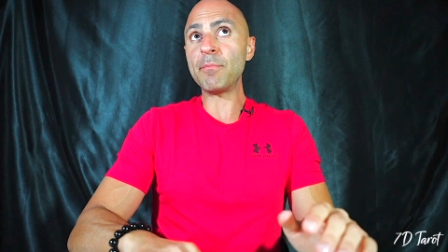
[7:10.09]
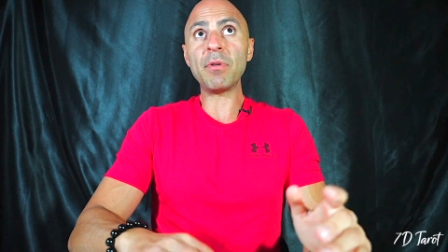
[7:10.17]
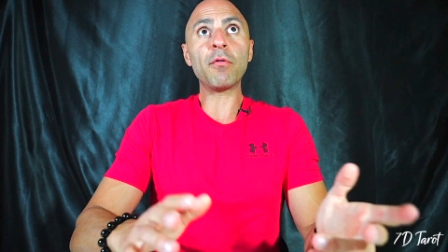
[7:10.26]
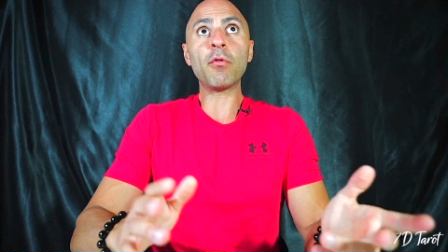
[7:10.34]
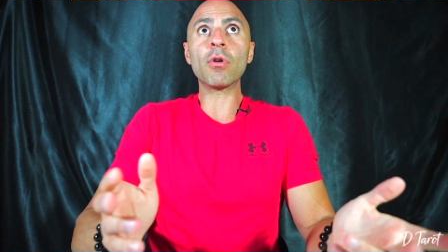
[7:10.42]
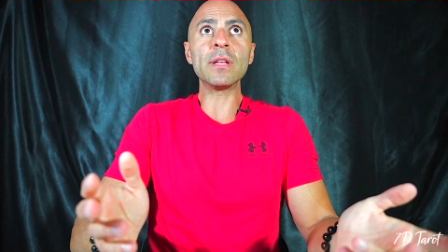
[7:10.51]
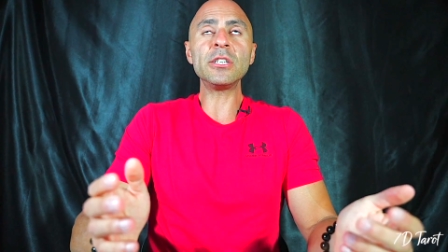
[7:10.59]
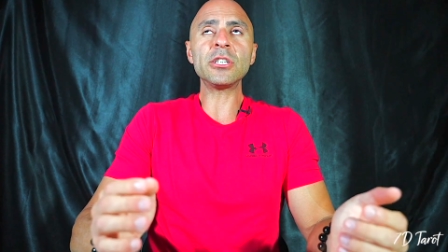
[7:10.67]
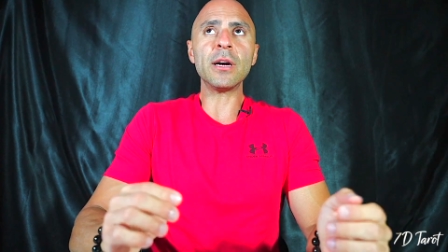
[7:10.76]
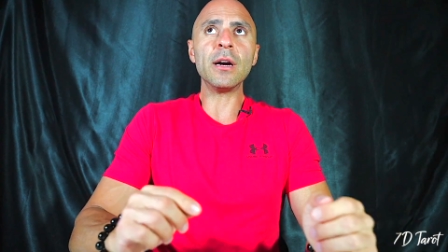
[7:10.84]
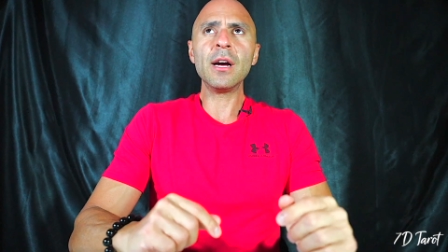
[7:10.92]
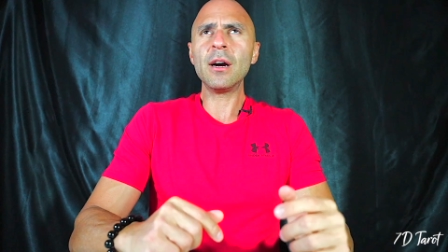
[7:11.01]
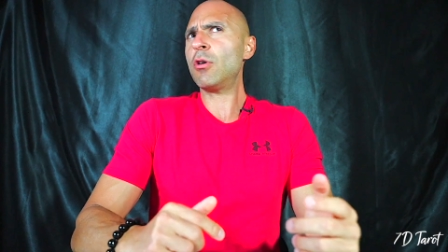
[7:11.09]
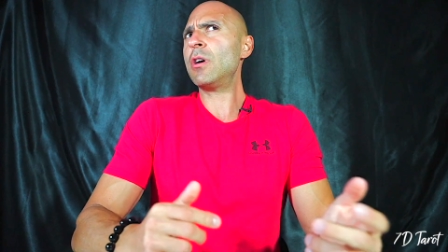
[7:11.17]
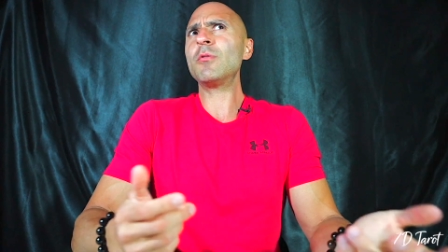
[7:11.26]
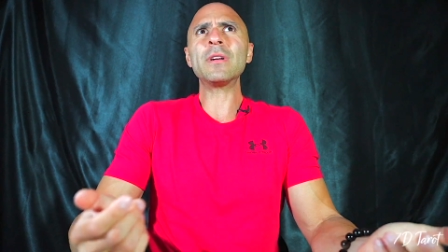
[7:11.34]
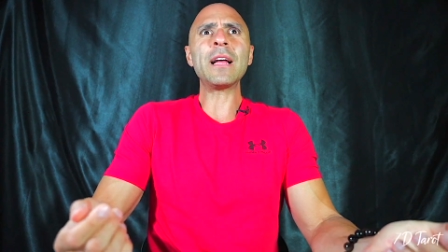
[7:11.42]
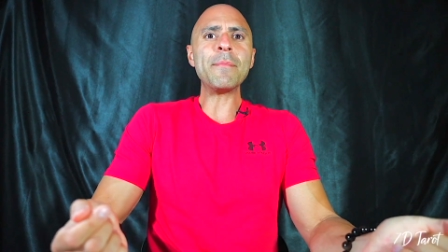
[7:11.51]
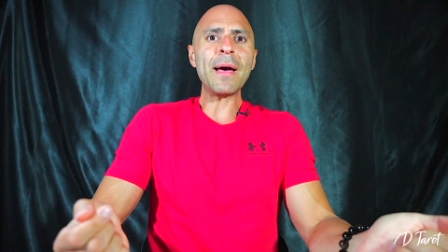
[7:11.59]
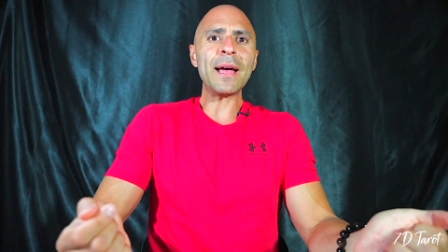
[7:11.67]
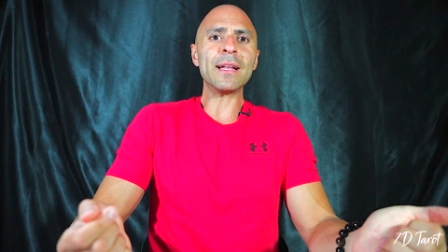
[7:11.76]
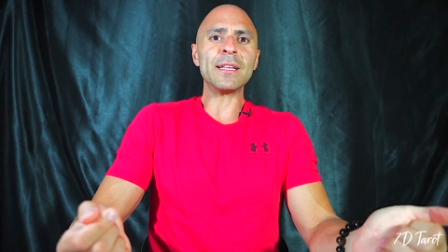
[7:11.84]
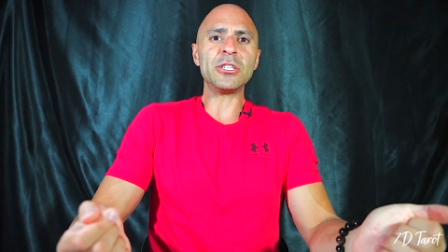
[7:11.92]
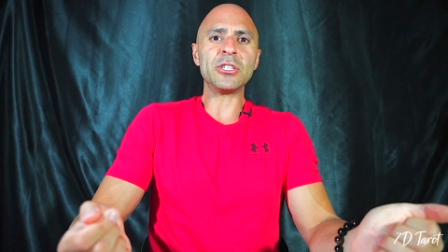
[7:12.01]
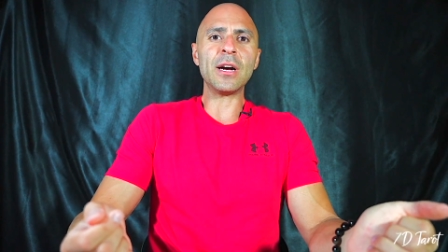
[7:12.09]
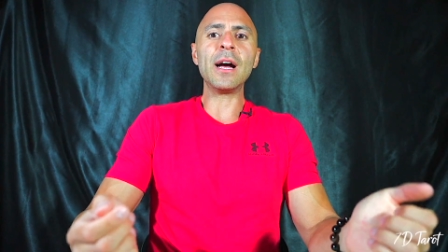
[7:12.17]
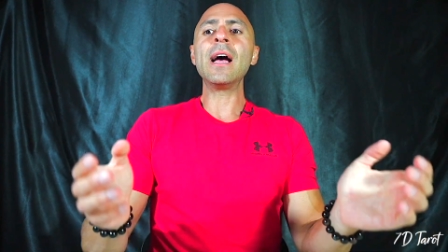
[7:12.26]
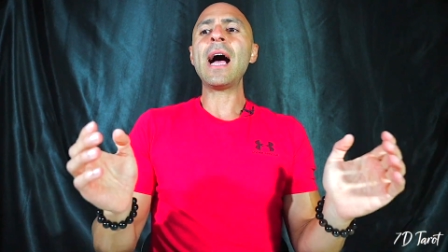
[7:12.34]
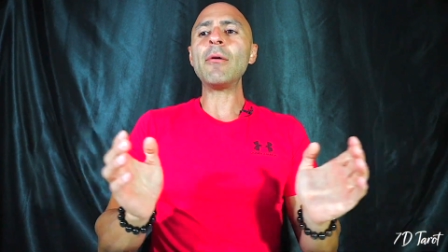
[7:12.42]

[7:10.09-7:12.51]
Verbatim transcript: before Alicia, or even when I met Alicia,